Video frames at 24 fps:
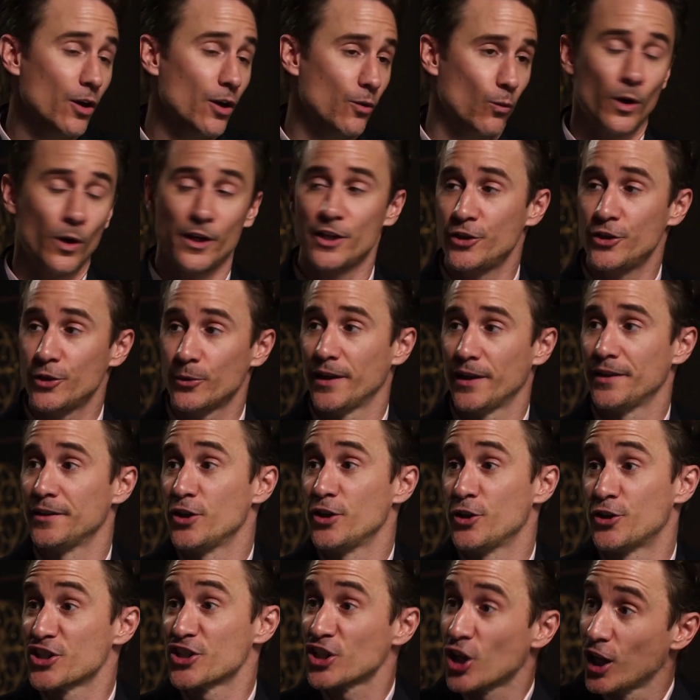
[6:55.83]
what are you doing?
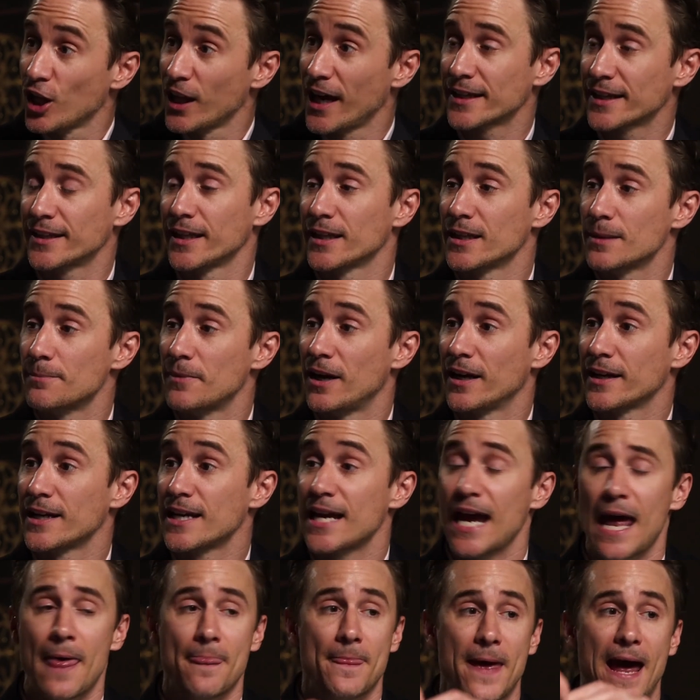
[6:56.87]
You're just collecting the money,
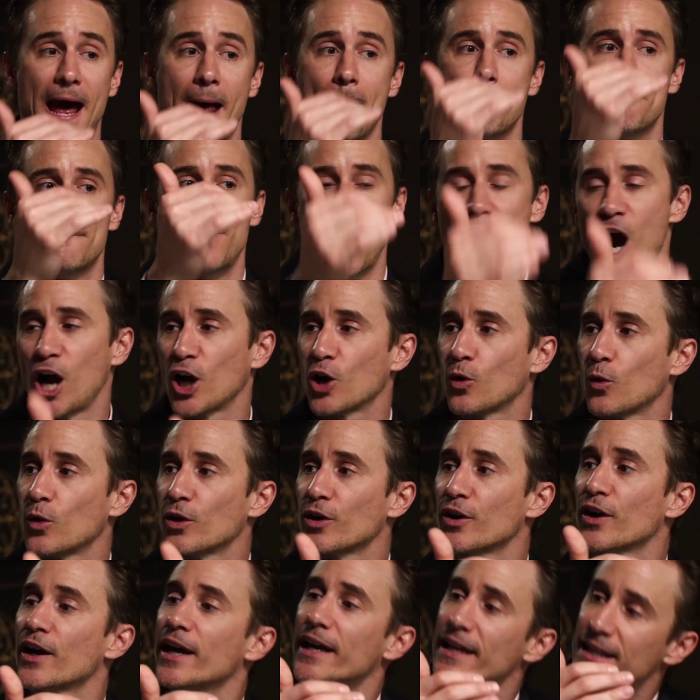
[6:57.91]
and that
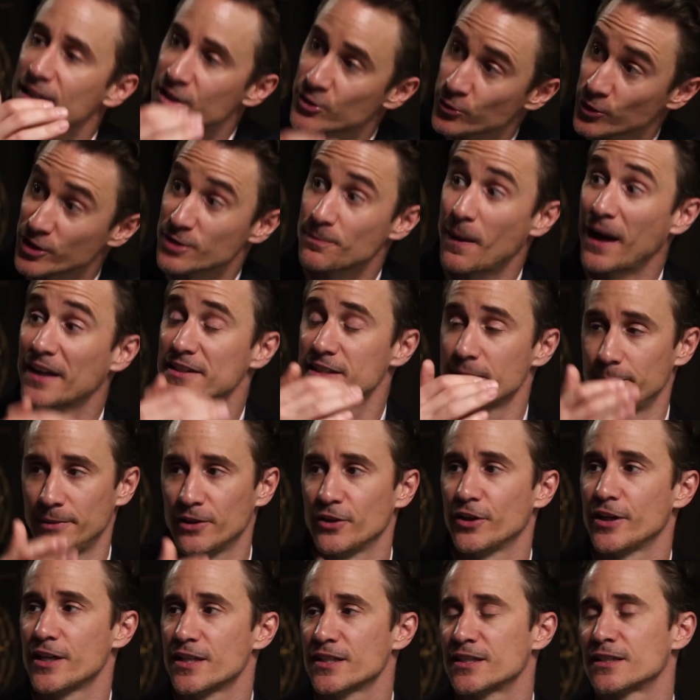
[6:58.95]
borrower's
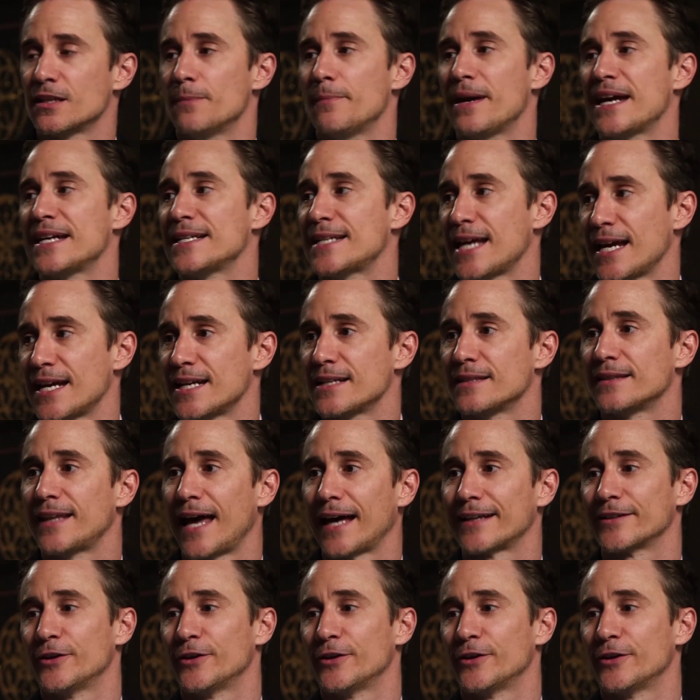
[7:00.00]
responsibility is to maintain that